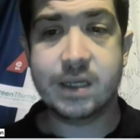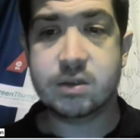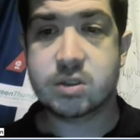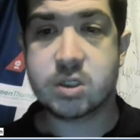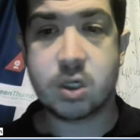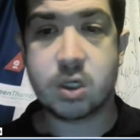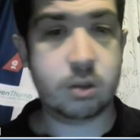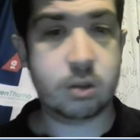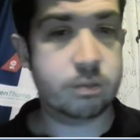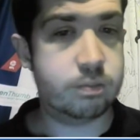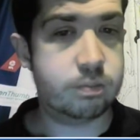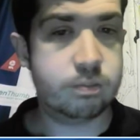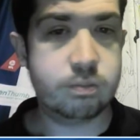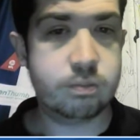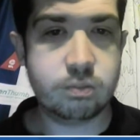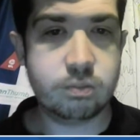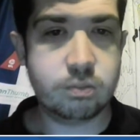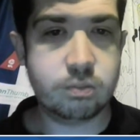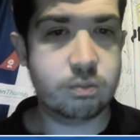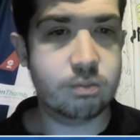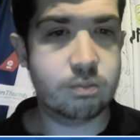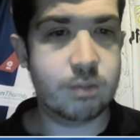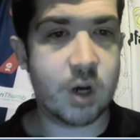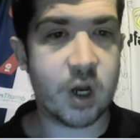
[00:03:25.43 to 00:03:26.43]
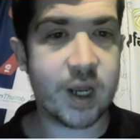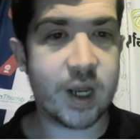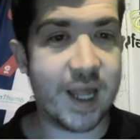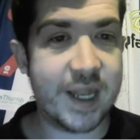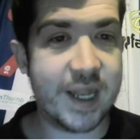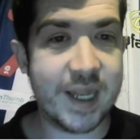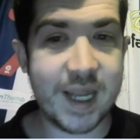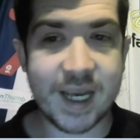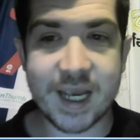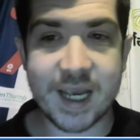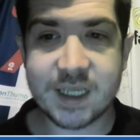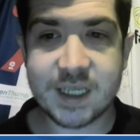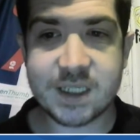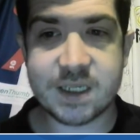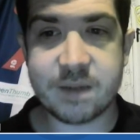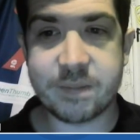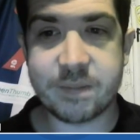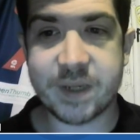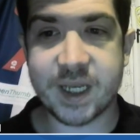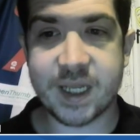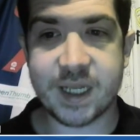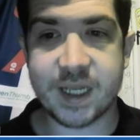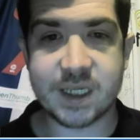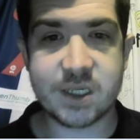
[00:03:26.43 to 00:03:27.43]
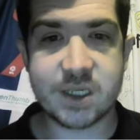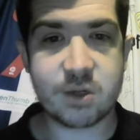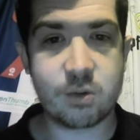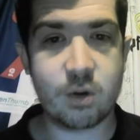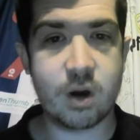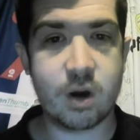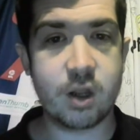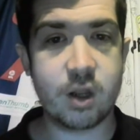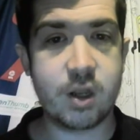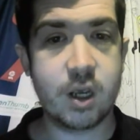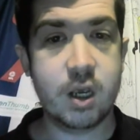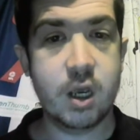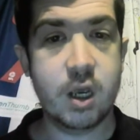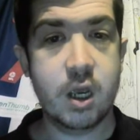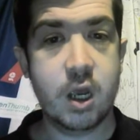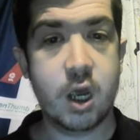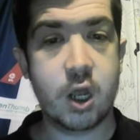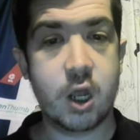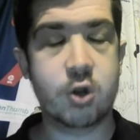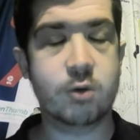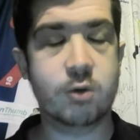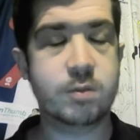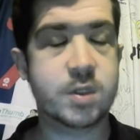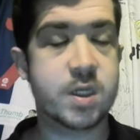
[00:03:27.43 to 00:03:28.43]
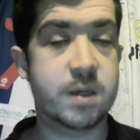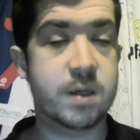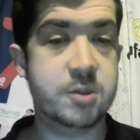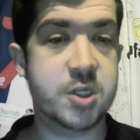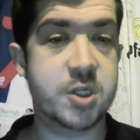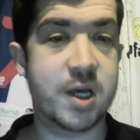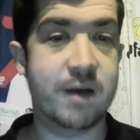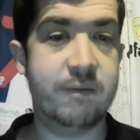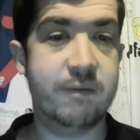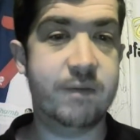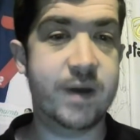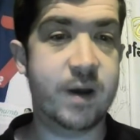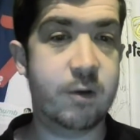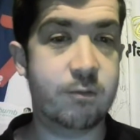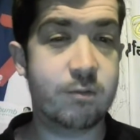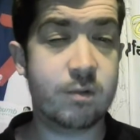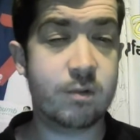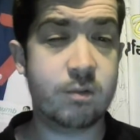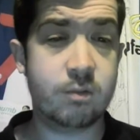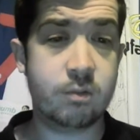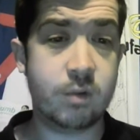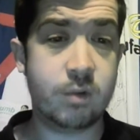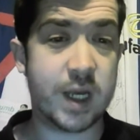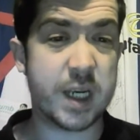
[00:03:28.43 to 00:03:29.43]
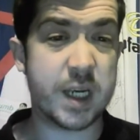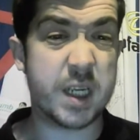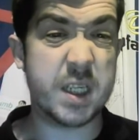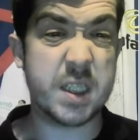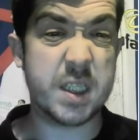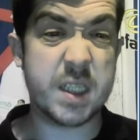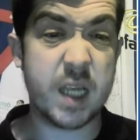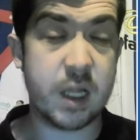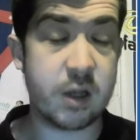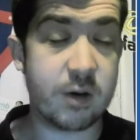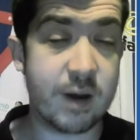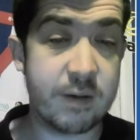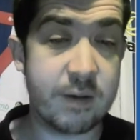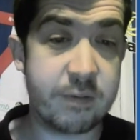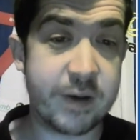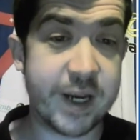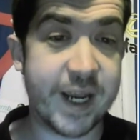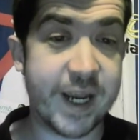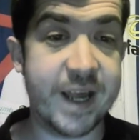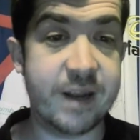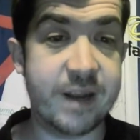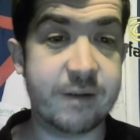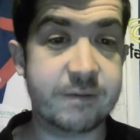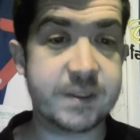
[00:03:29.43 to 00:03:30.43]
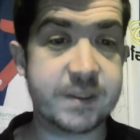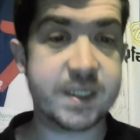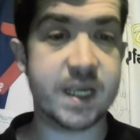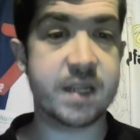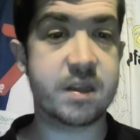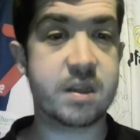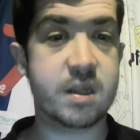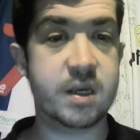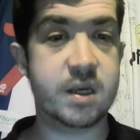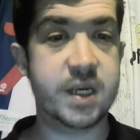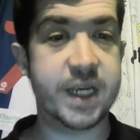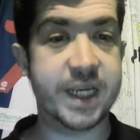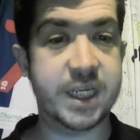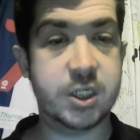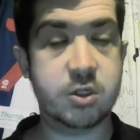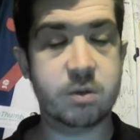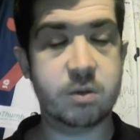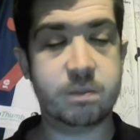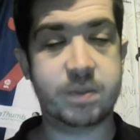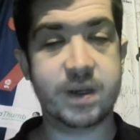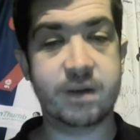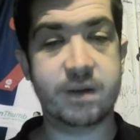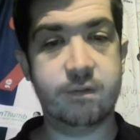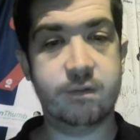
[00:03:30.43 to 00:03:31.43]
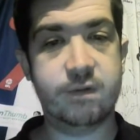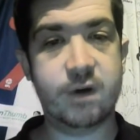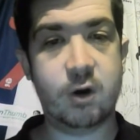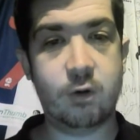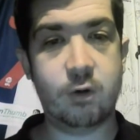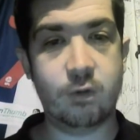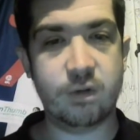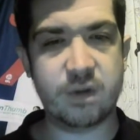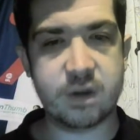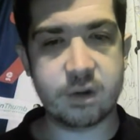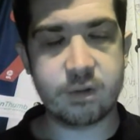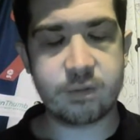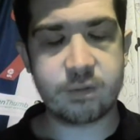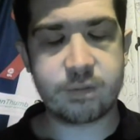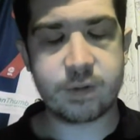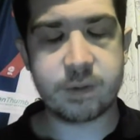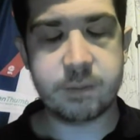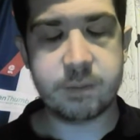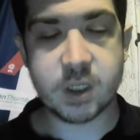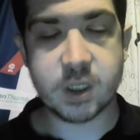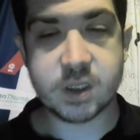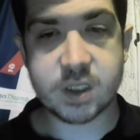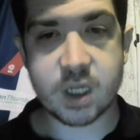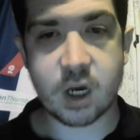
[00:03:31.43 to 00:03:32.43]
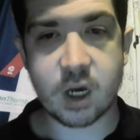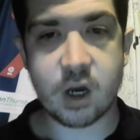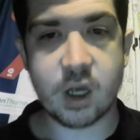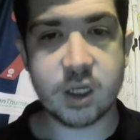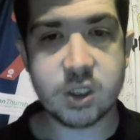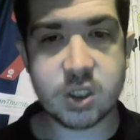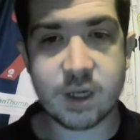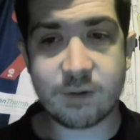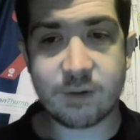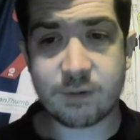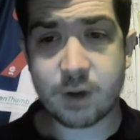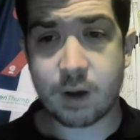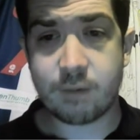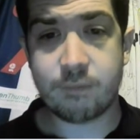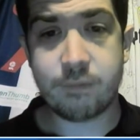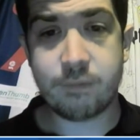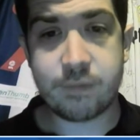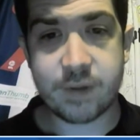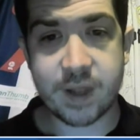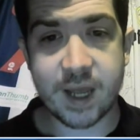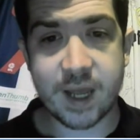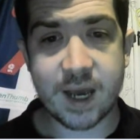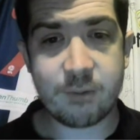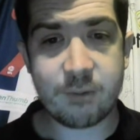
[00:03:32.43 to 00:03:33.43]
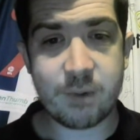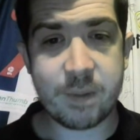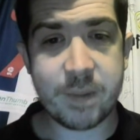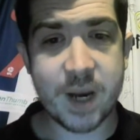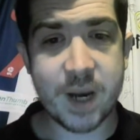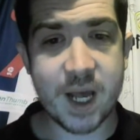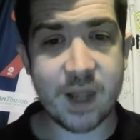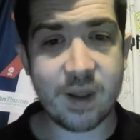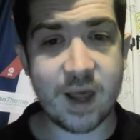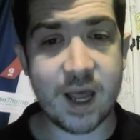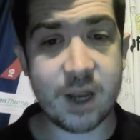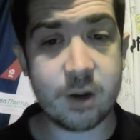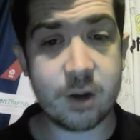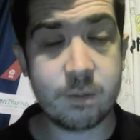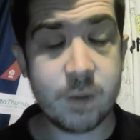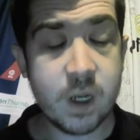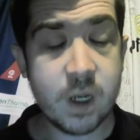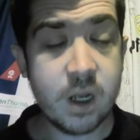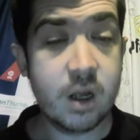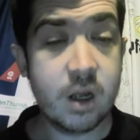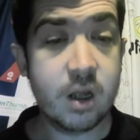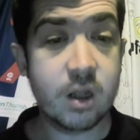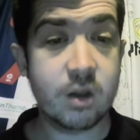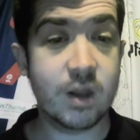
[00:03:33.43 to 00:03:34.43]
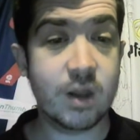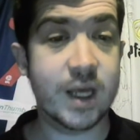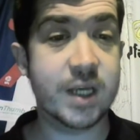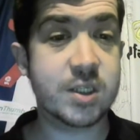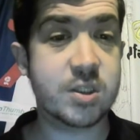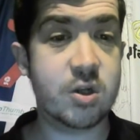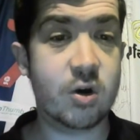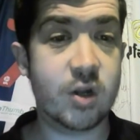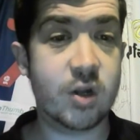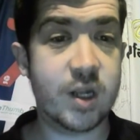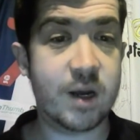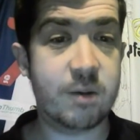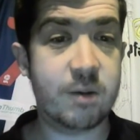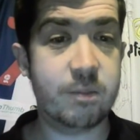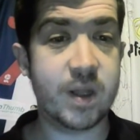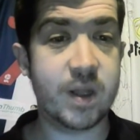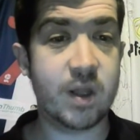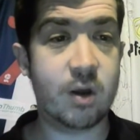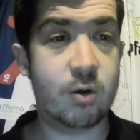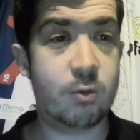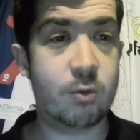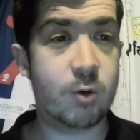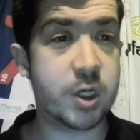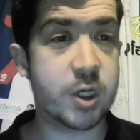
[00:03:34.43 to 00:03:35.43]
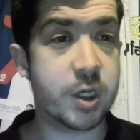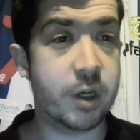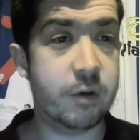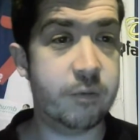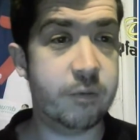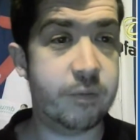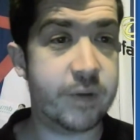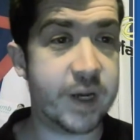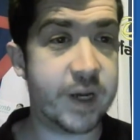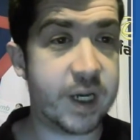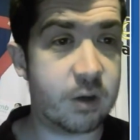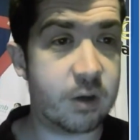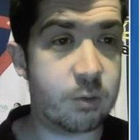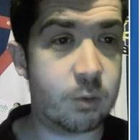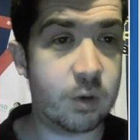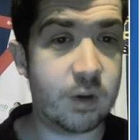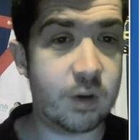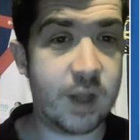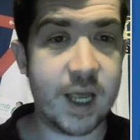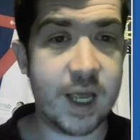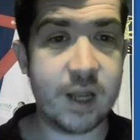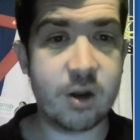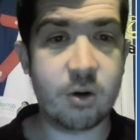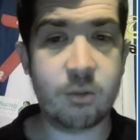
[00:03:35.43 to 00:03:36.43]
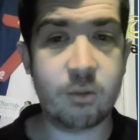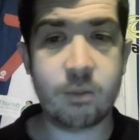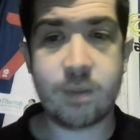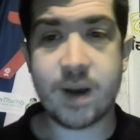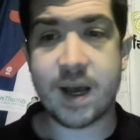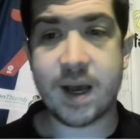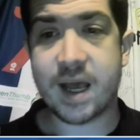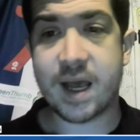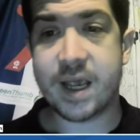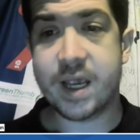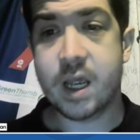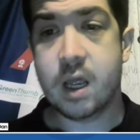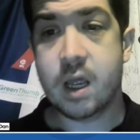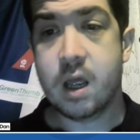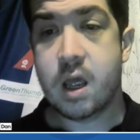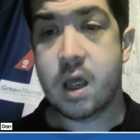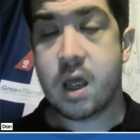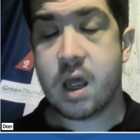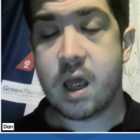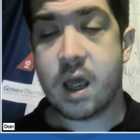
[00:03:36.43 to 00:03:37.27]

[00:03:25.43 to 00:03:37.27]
So Mark Andy has to be in this squad. And up top, Jack Vale, Lancaster Telegraph again have said that he should be involved from the start. So I've gone for that with my lineup. Let us know down below what you think we'll line up by.